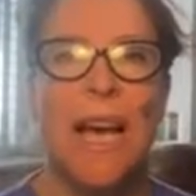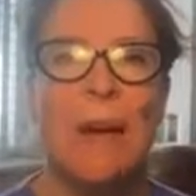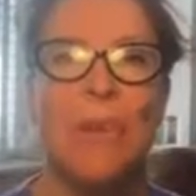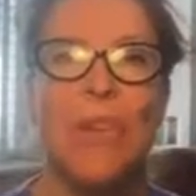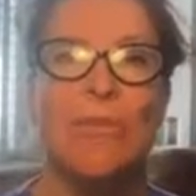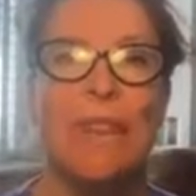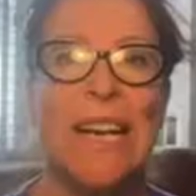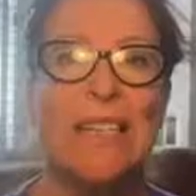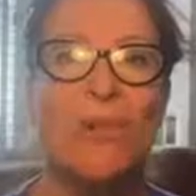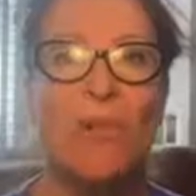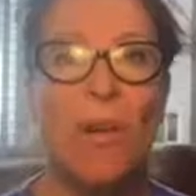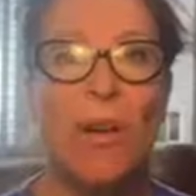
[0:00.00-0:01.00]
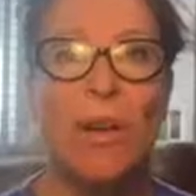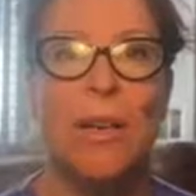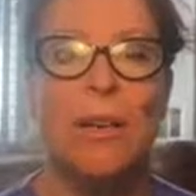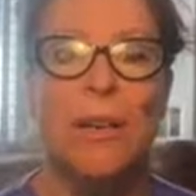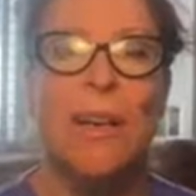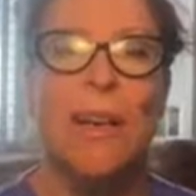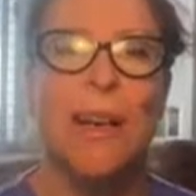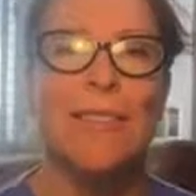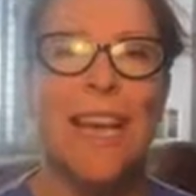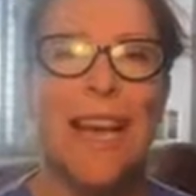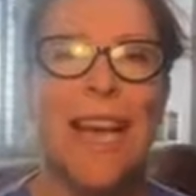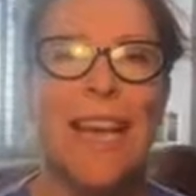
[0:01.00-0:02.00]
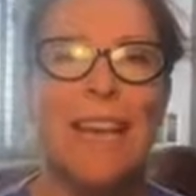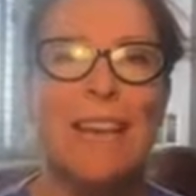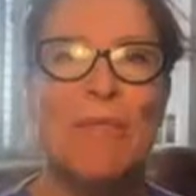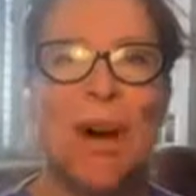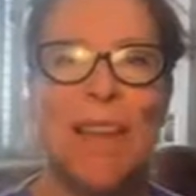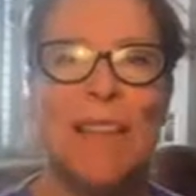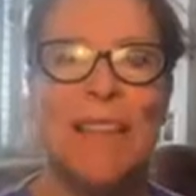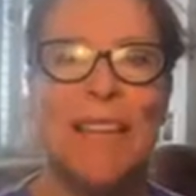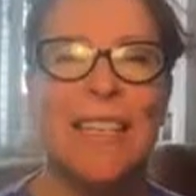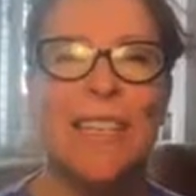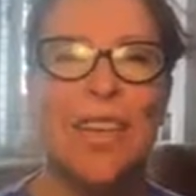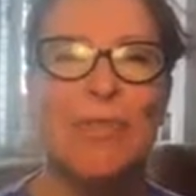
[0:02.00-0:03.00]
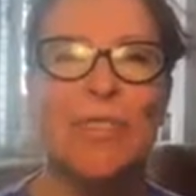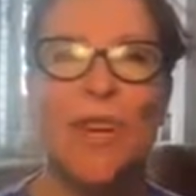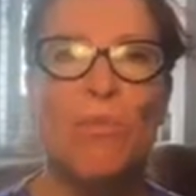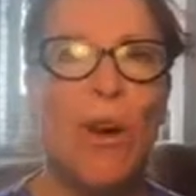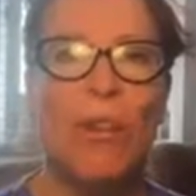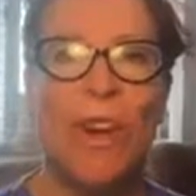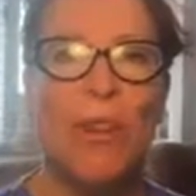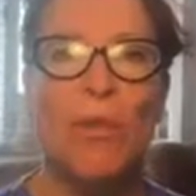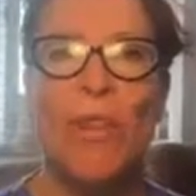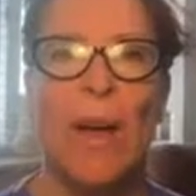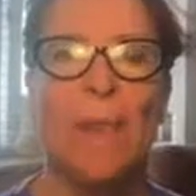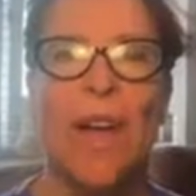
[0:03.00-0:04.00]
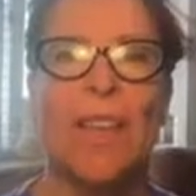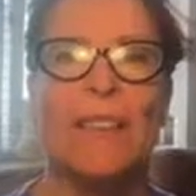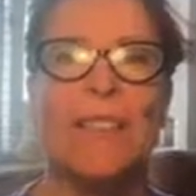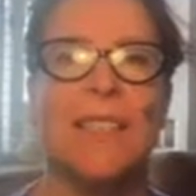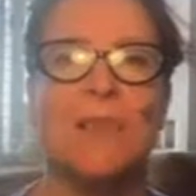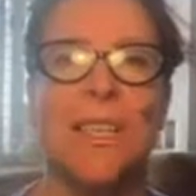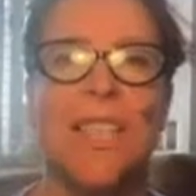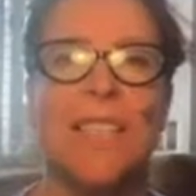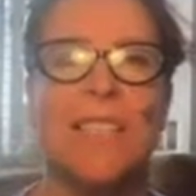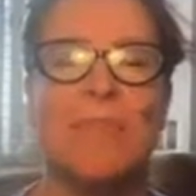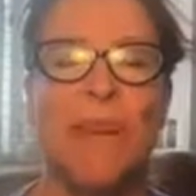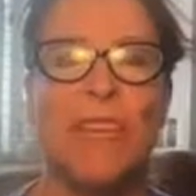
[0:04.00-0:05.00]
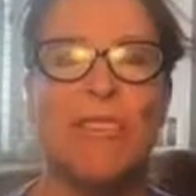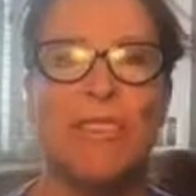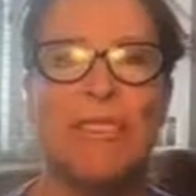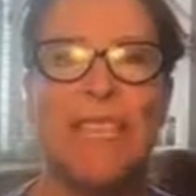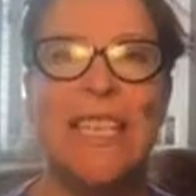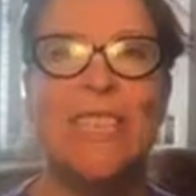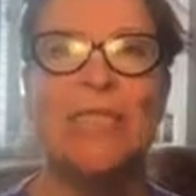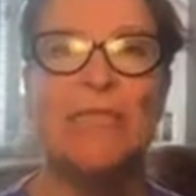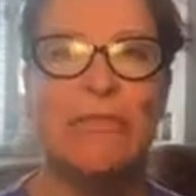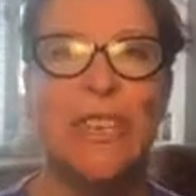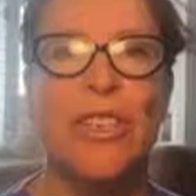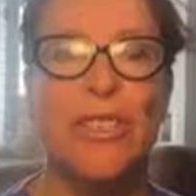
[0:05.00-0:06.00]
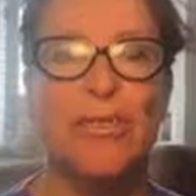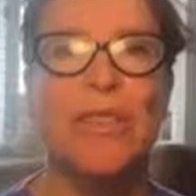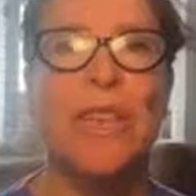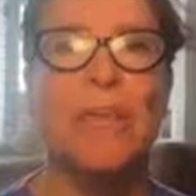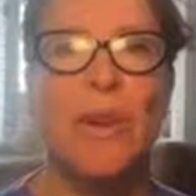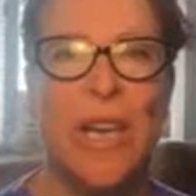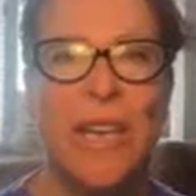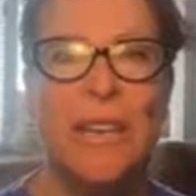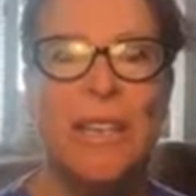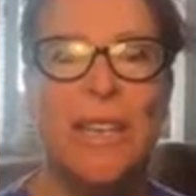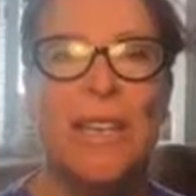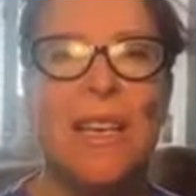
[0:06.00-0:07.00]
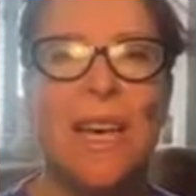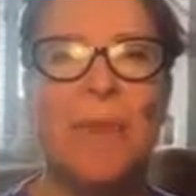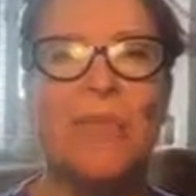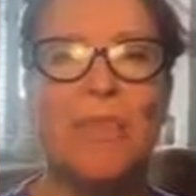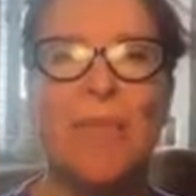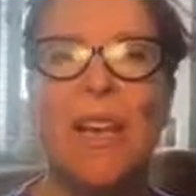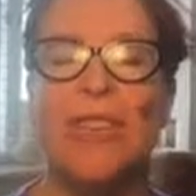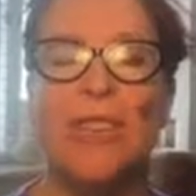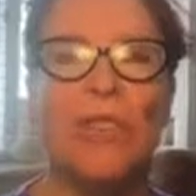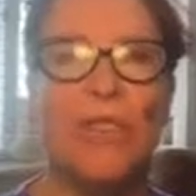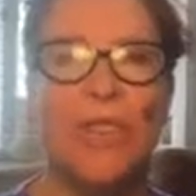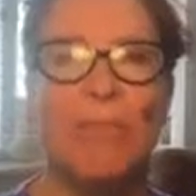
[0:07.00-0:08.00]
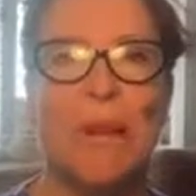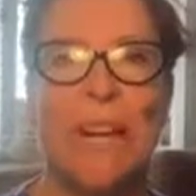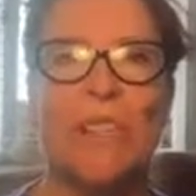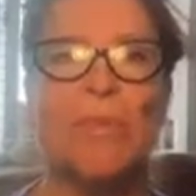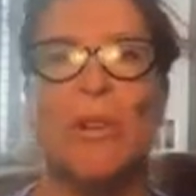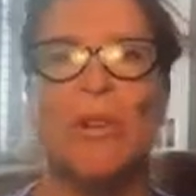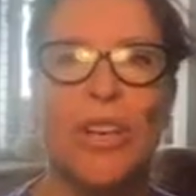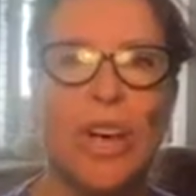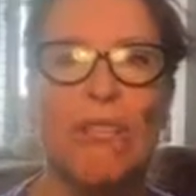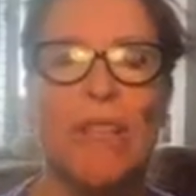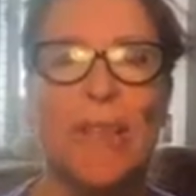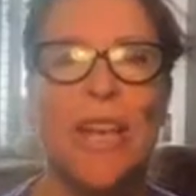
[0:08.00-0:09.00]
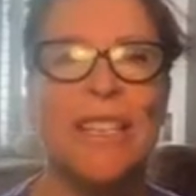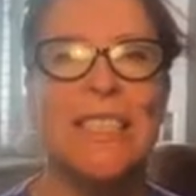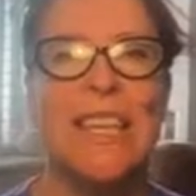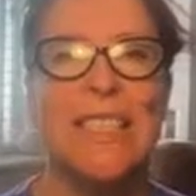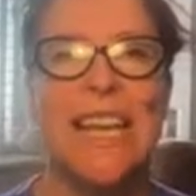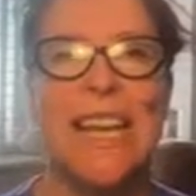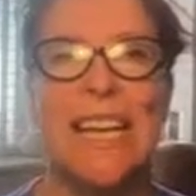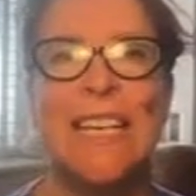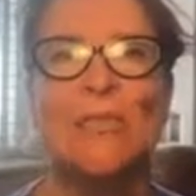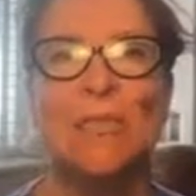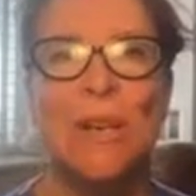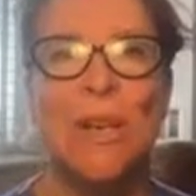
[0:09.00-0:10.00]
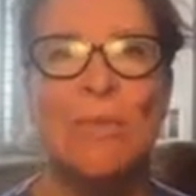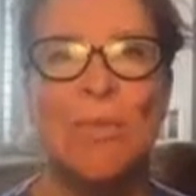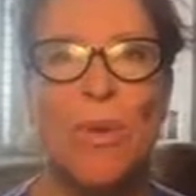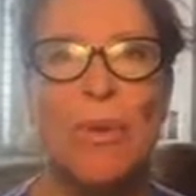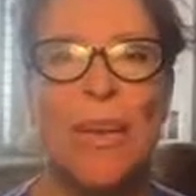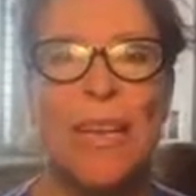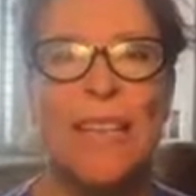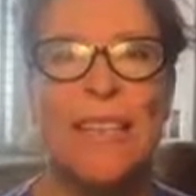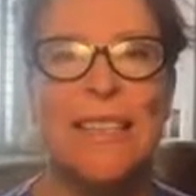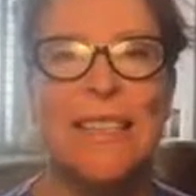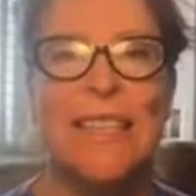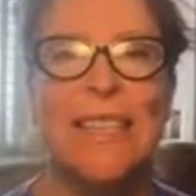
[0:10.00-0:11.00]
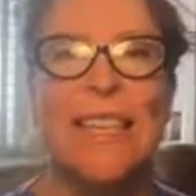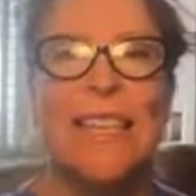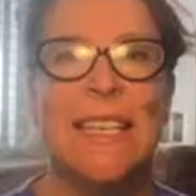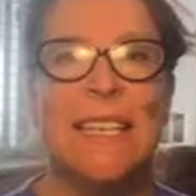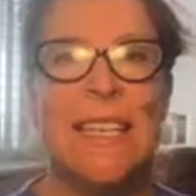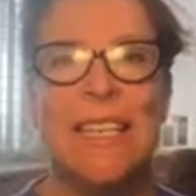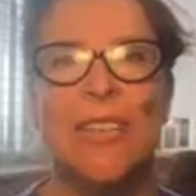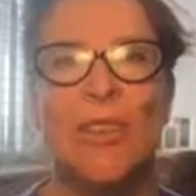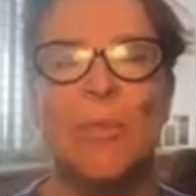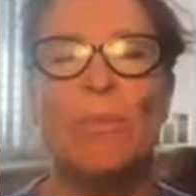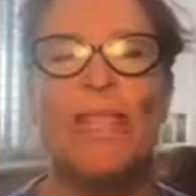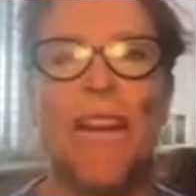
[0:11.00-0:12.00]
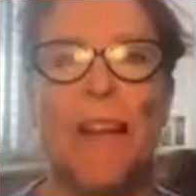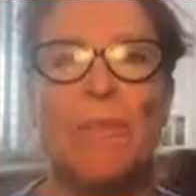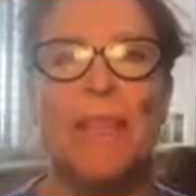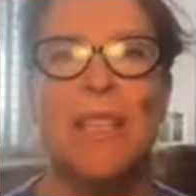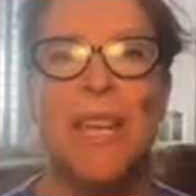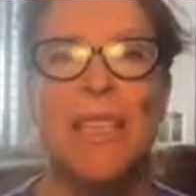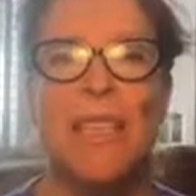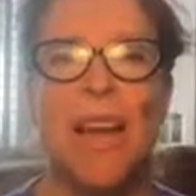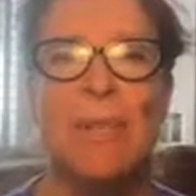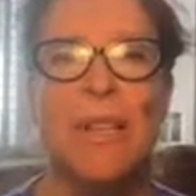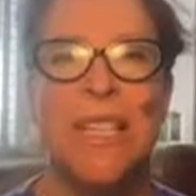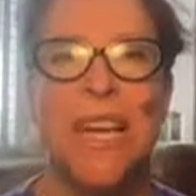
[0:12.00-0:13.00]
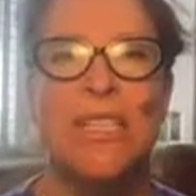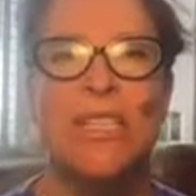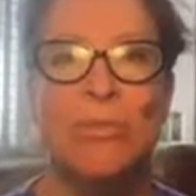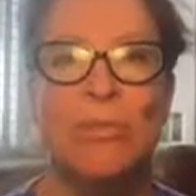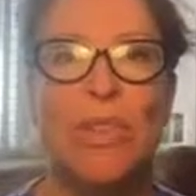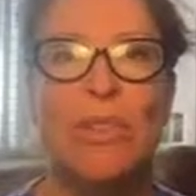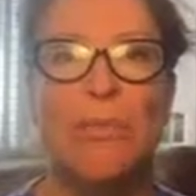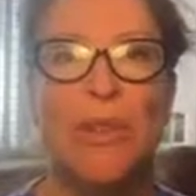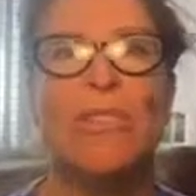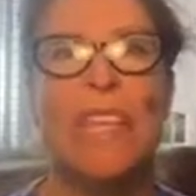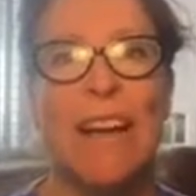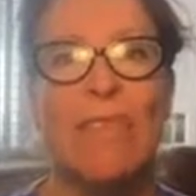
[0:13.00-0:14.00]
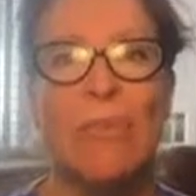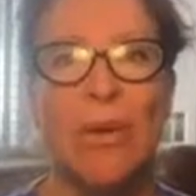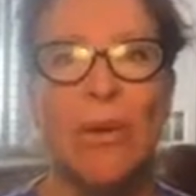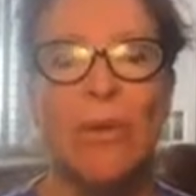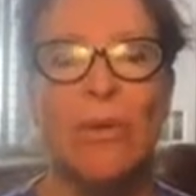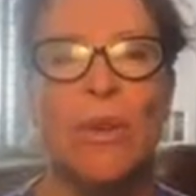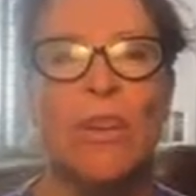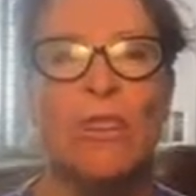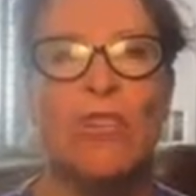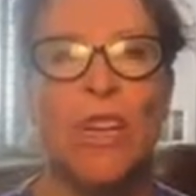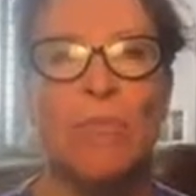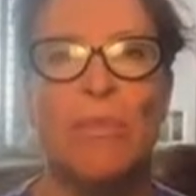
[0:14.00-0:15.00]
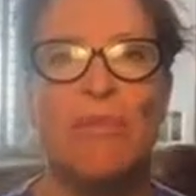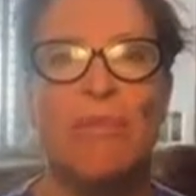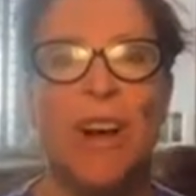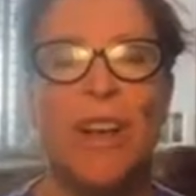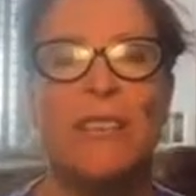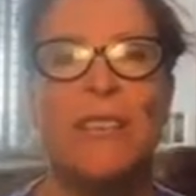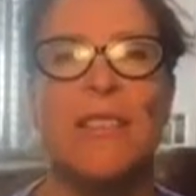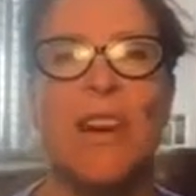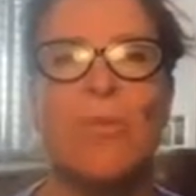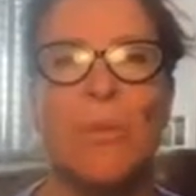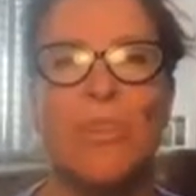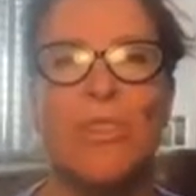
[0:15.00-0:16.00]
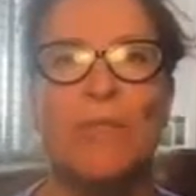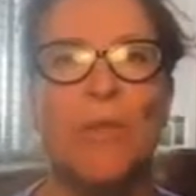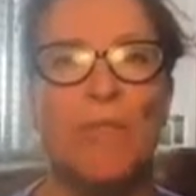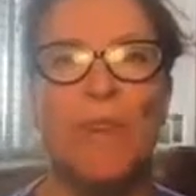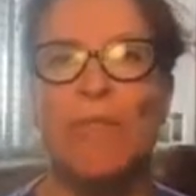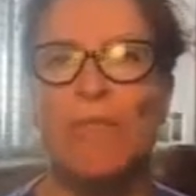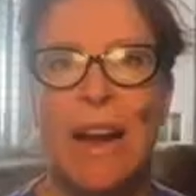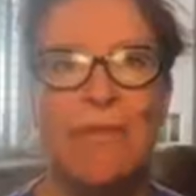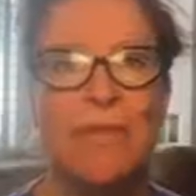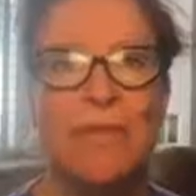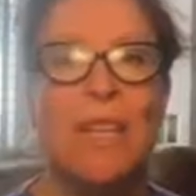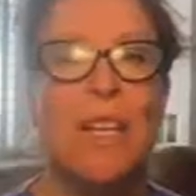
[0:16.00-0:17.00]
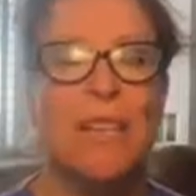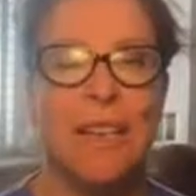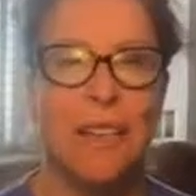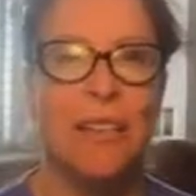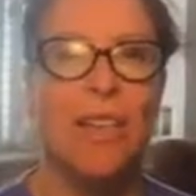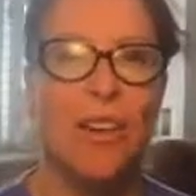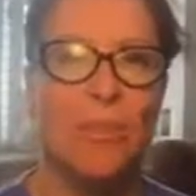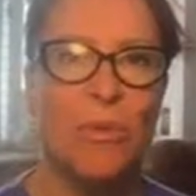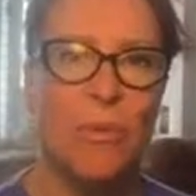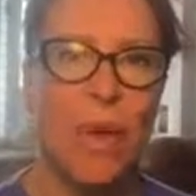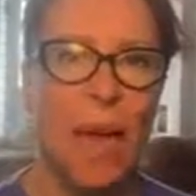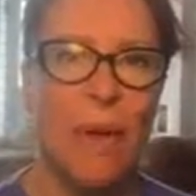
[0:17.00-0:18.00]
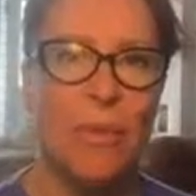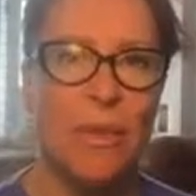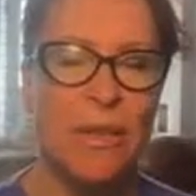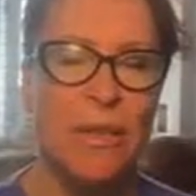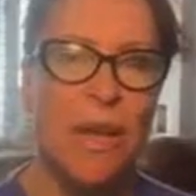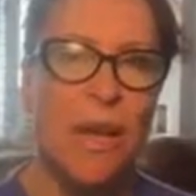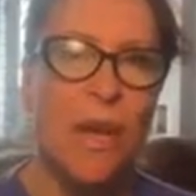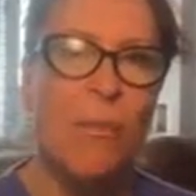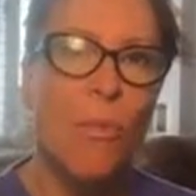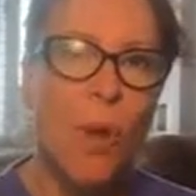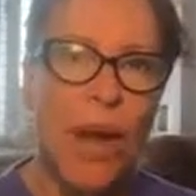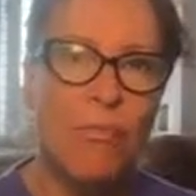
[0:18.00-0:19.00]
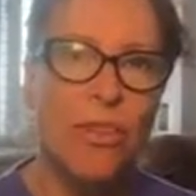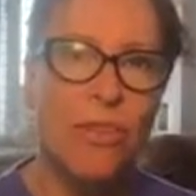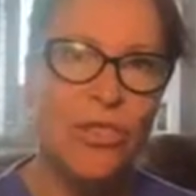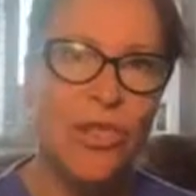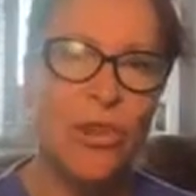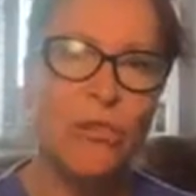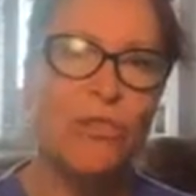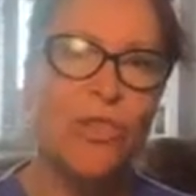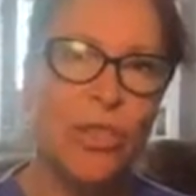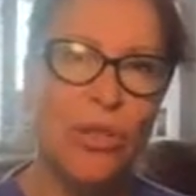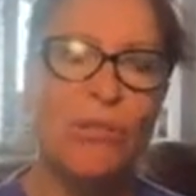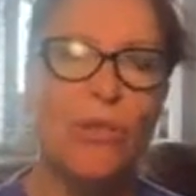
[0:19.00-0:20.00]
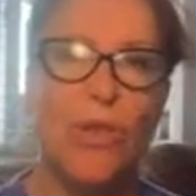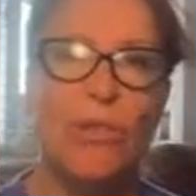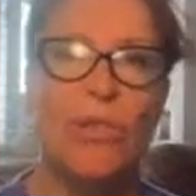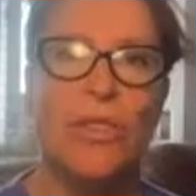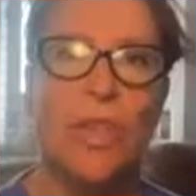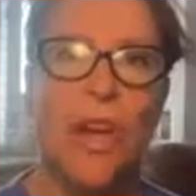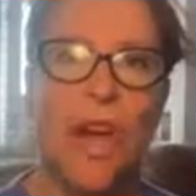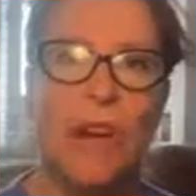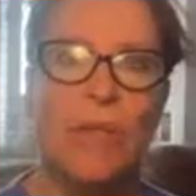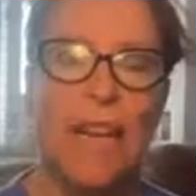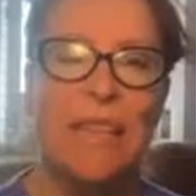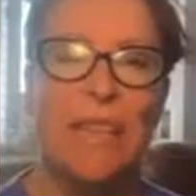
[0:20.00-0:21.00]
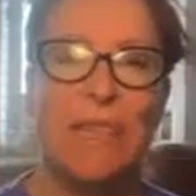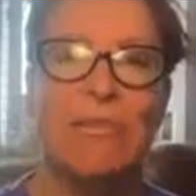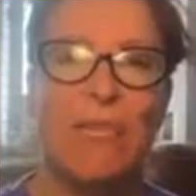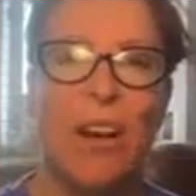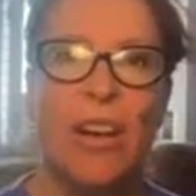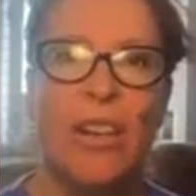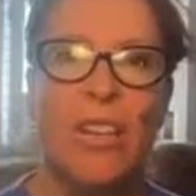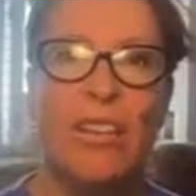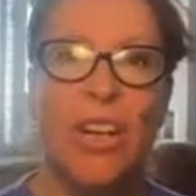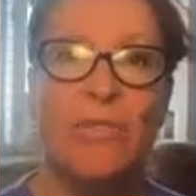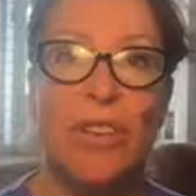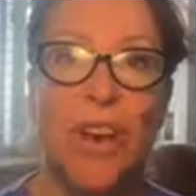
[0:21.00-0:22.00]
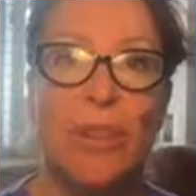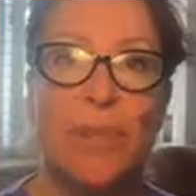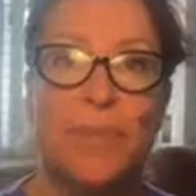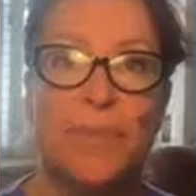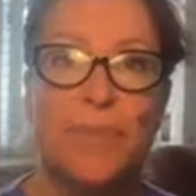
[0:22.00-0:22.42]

And we call it a TWOC, okay? You might hear that term. Don't worry. All that means is that we need to measure at least your first 3 wees to make sure that your bladder's woken up from the anaesthetic and it's working properly. Another top tip, in the next couple of days you will want to have a poo. Don't be frightened. I promise you won't unravel. Nothing terrible will happen. Whatever you do, do not get so frightened that you don't go.